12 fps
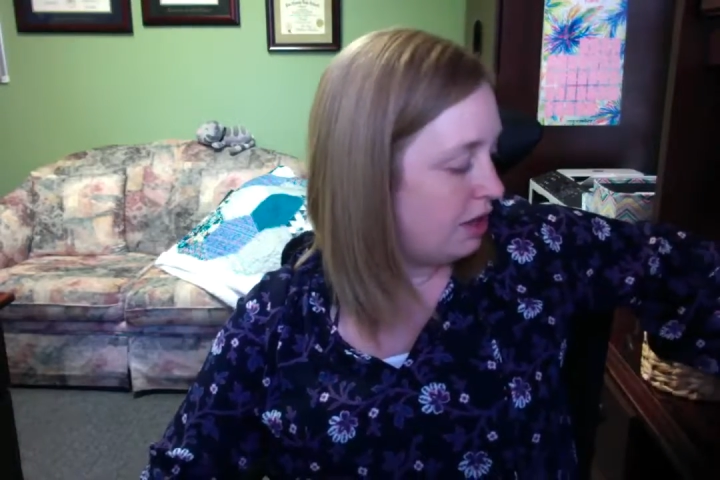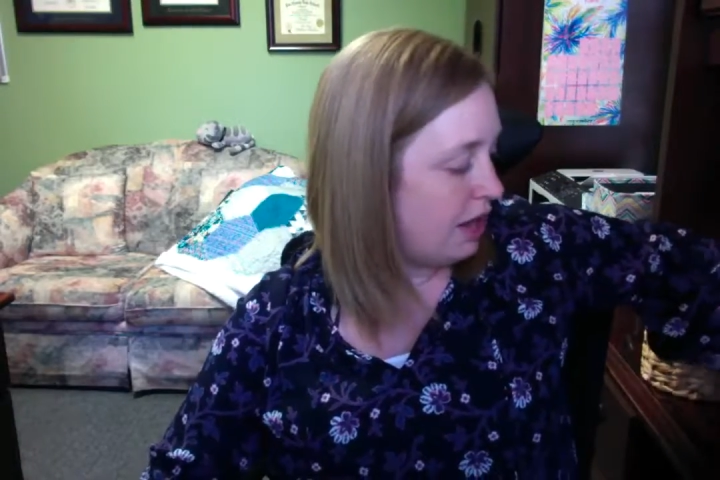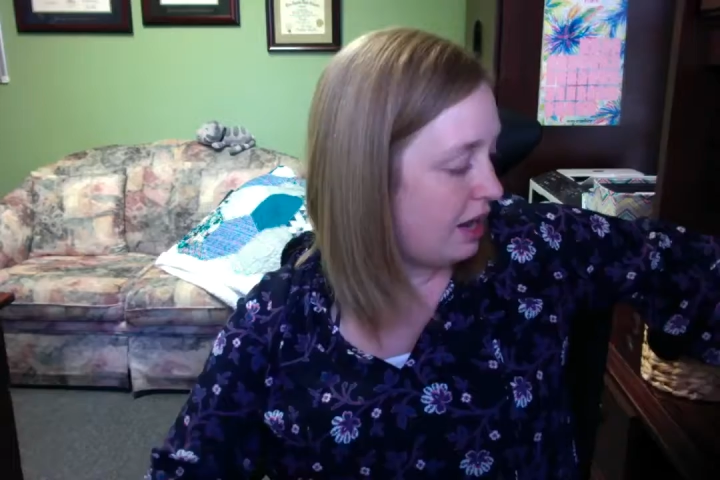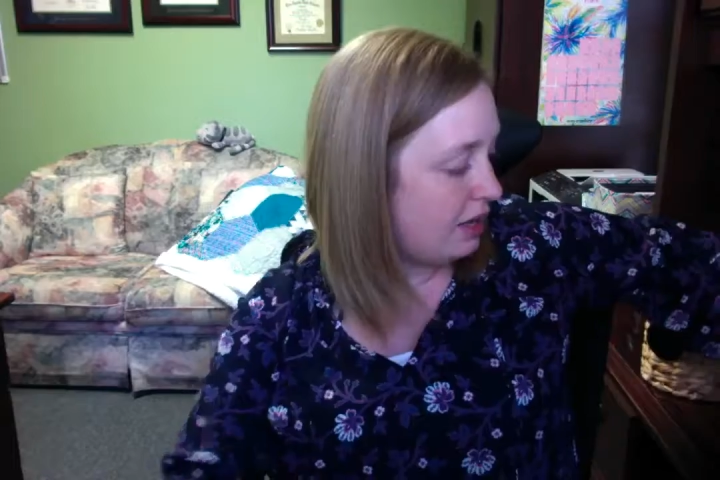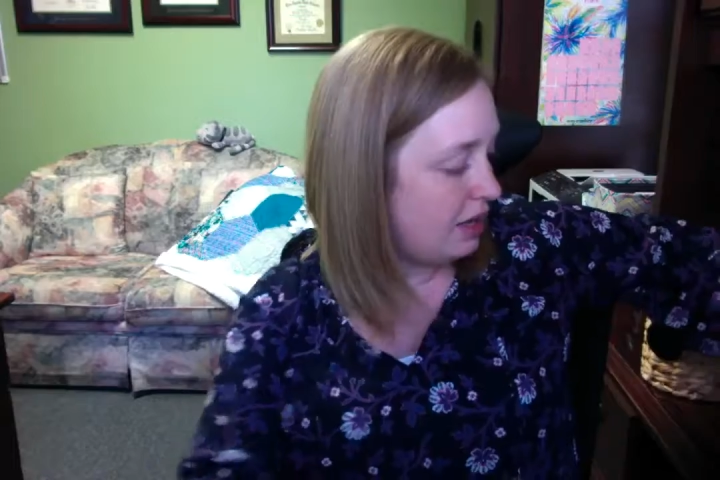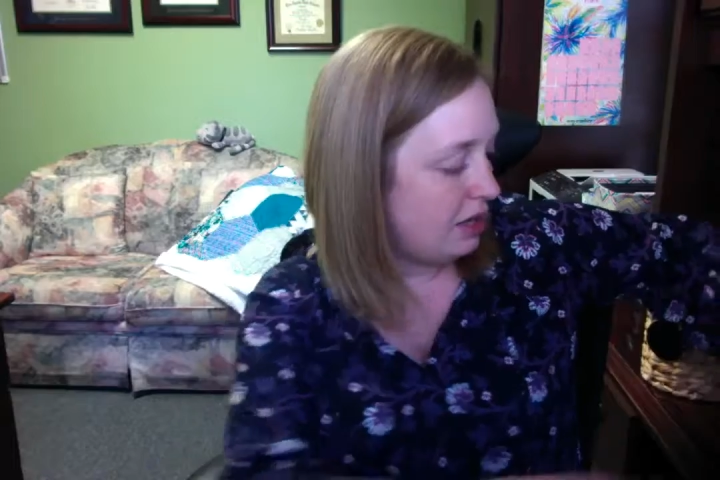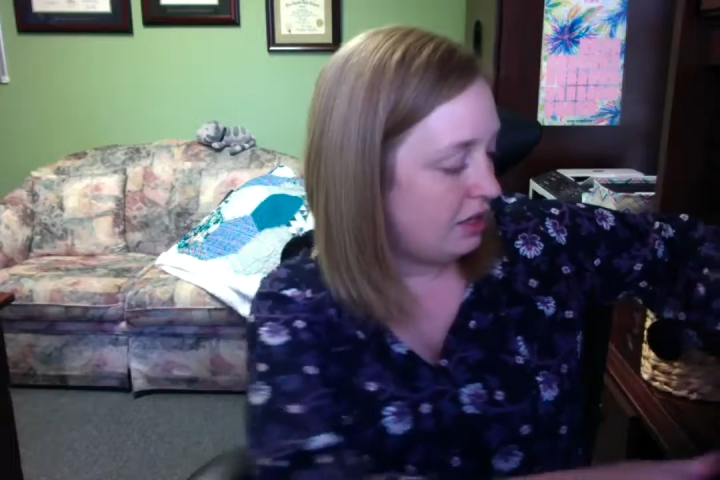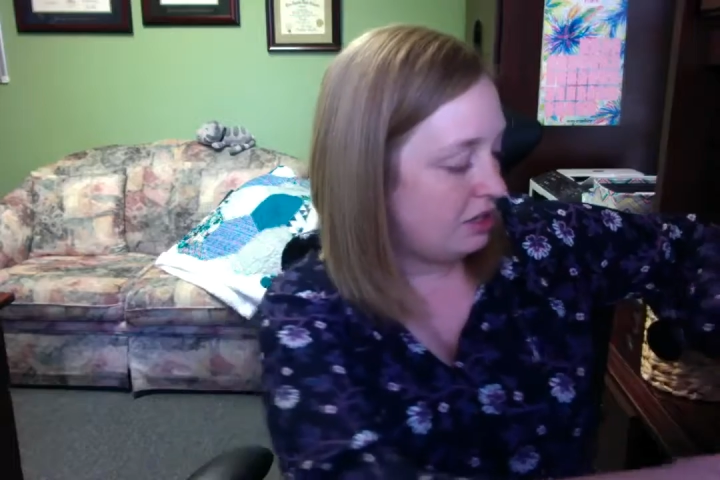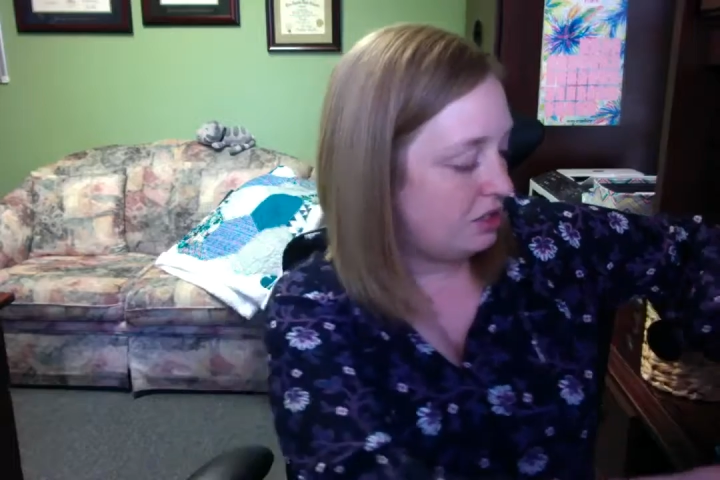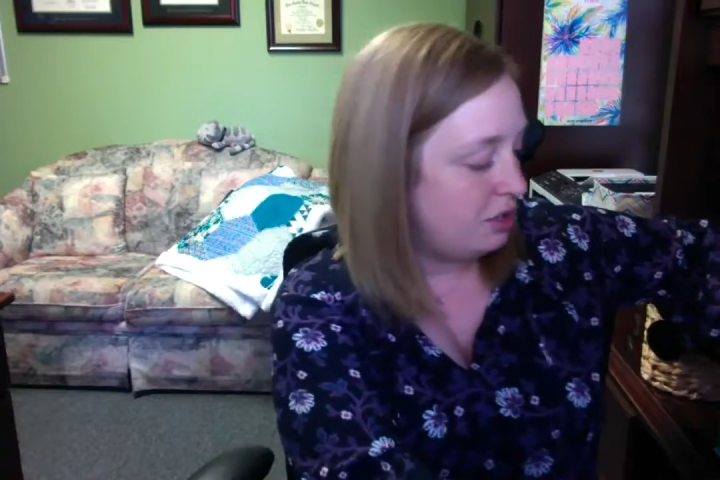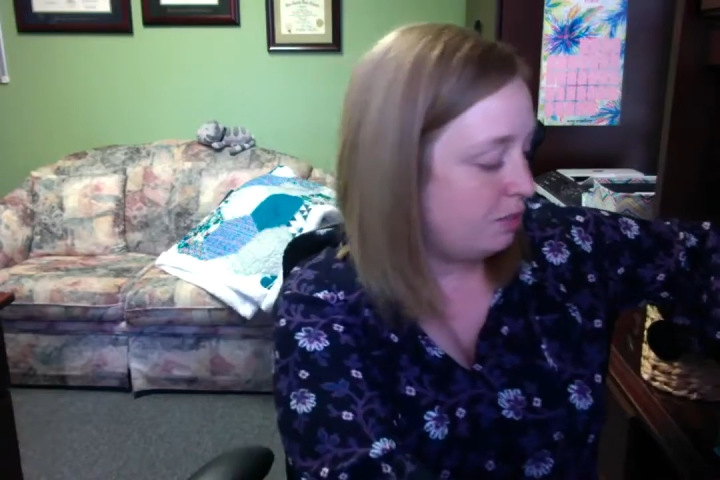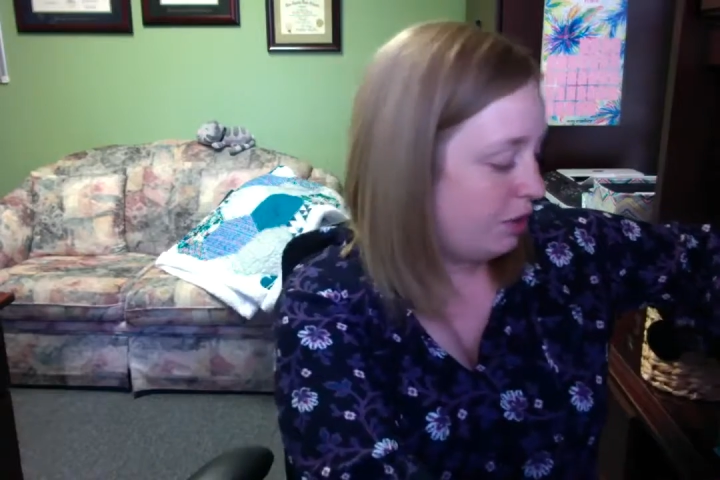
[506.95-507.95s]
Head Kandy
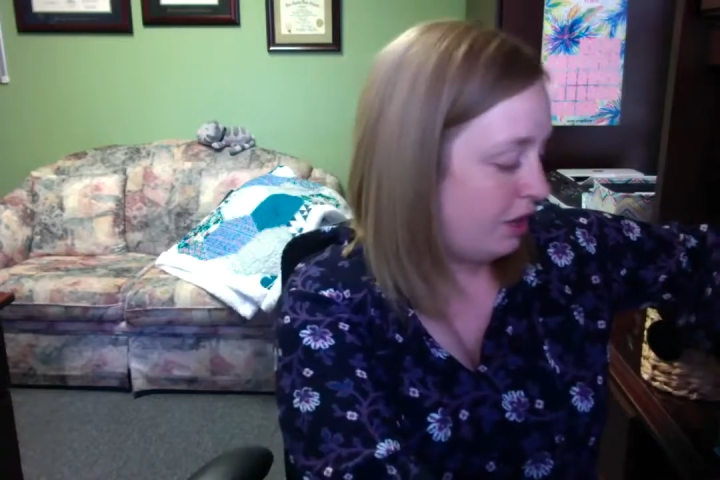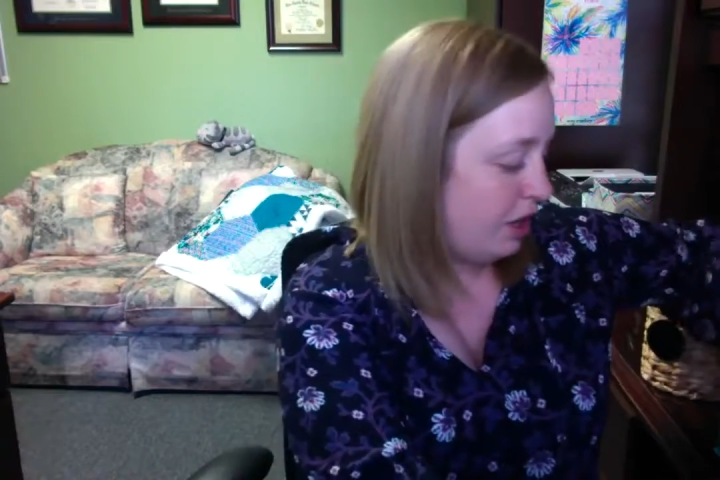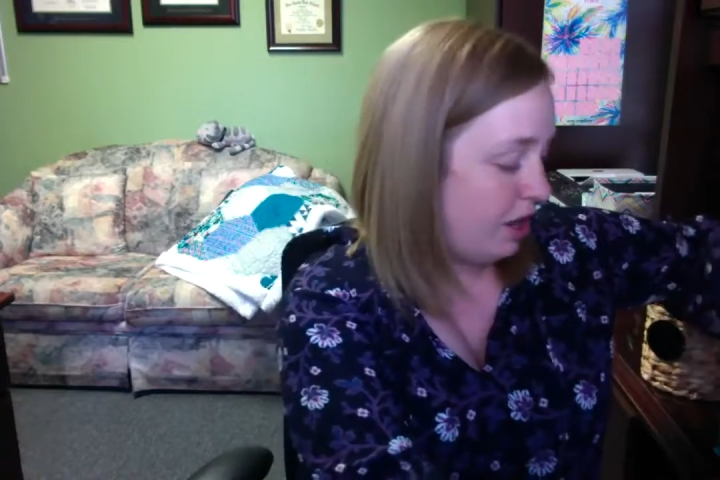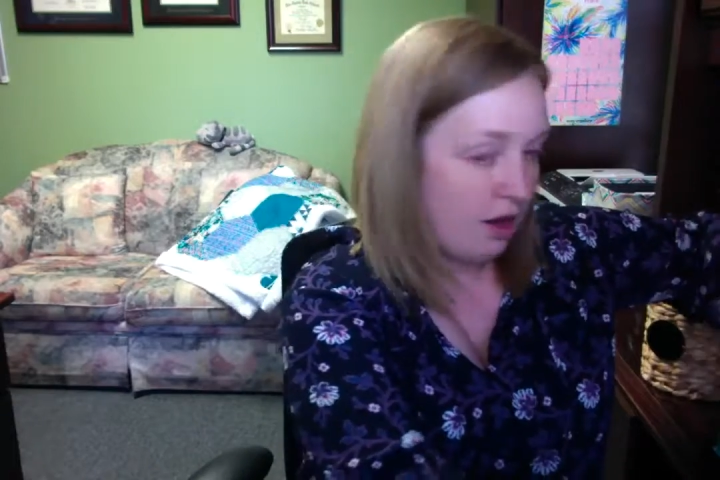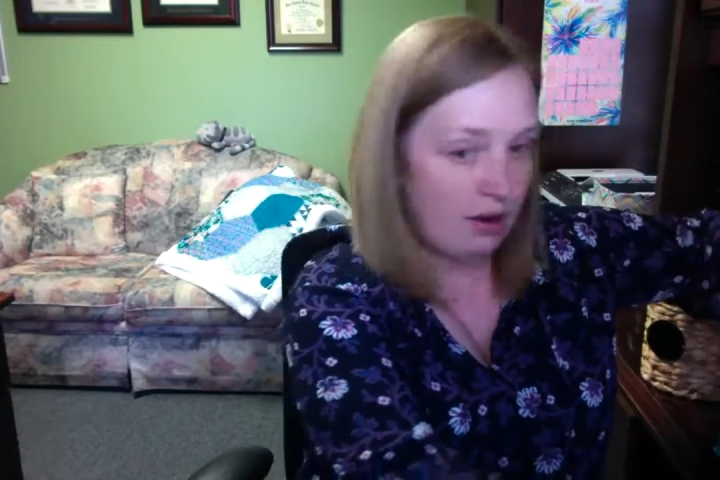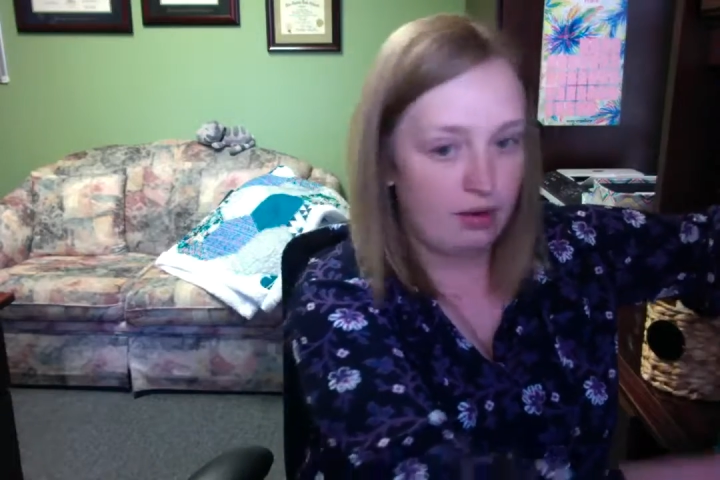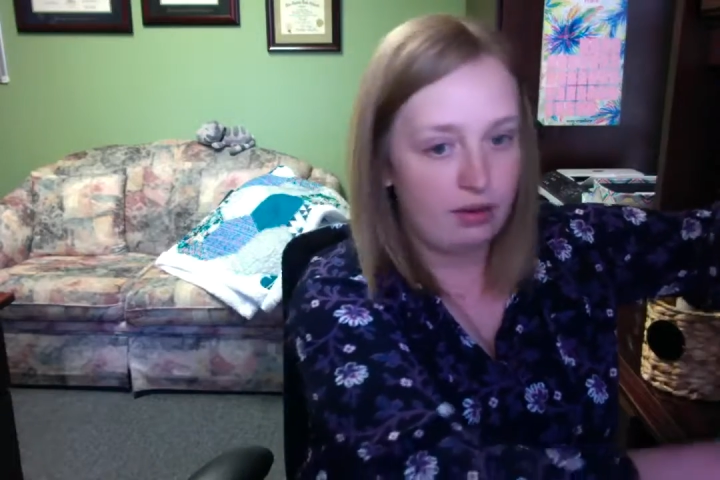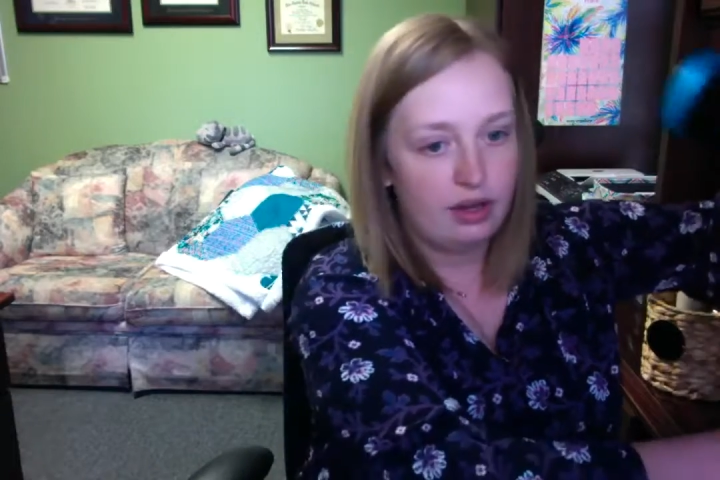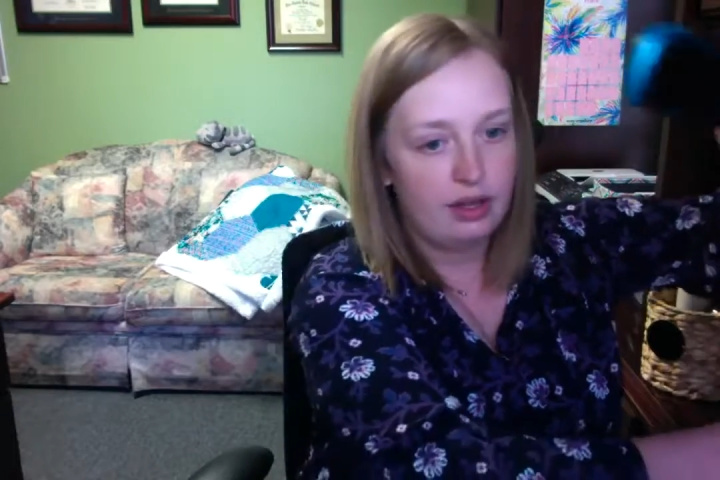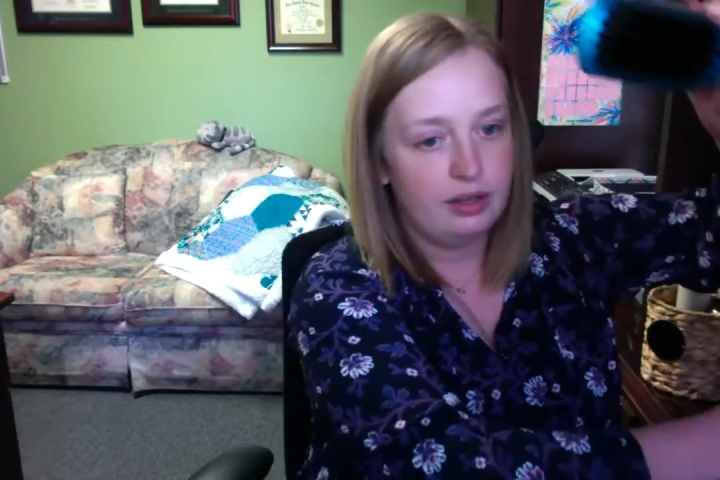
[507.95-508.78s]
2.0